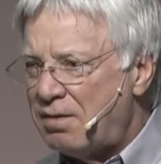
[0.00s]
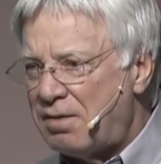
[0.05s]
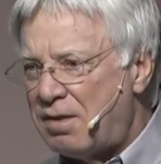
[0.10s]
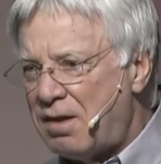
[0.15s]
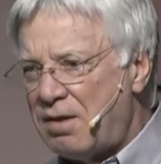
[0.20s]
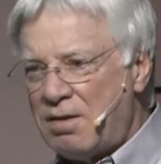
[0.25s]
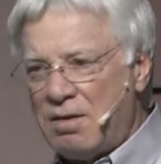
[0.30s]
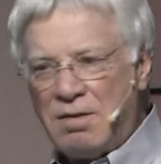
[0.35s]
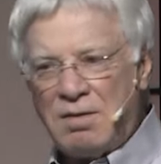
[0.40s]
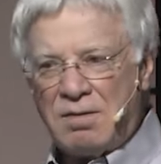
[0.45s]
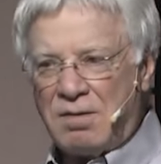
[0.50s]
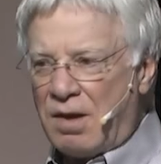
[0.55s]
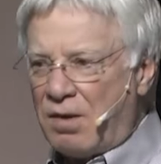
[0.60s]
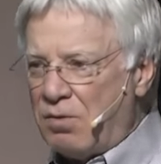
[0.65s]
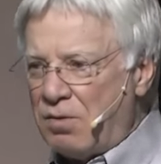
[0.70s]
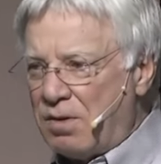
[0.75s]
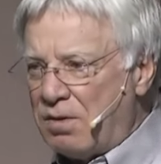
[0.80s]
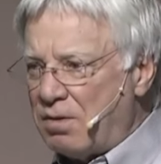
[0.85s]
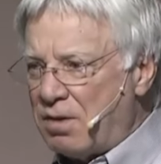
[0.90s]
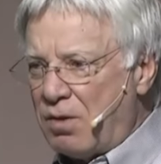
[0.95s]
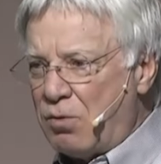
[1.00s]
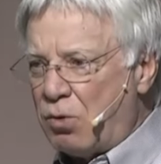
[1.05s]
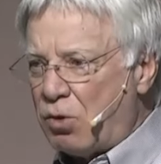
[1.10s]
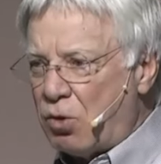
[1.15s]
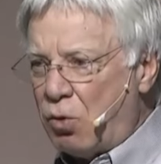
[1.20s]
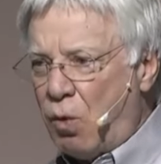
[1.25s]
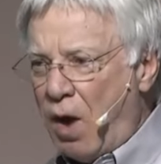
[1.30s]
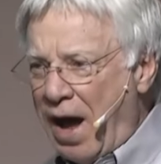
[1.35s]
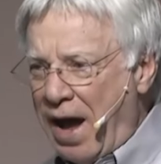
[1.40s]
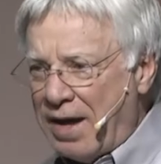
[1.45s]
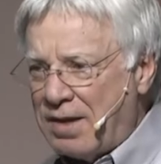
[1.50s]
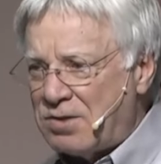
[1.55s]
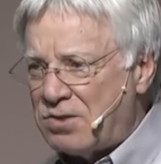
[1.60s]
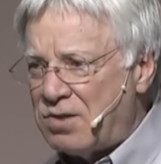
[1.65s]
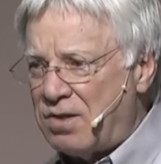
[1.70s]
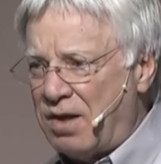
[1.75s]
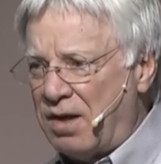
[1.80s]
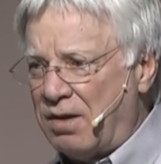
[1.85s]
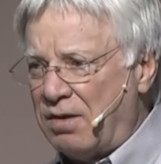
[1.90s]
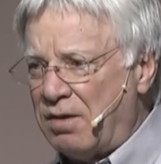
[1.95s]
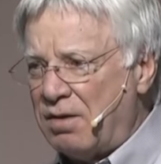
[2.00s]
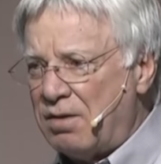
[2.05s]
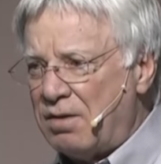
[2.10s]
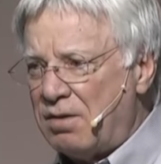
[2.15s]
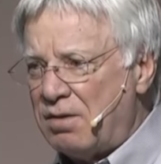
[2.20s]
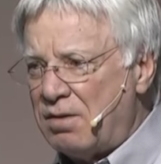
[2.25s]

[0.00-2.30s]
then they, they were quacks then.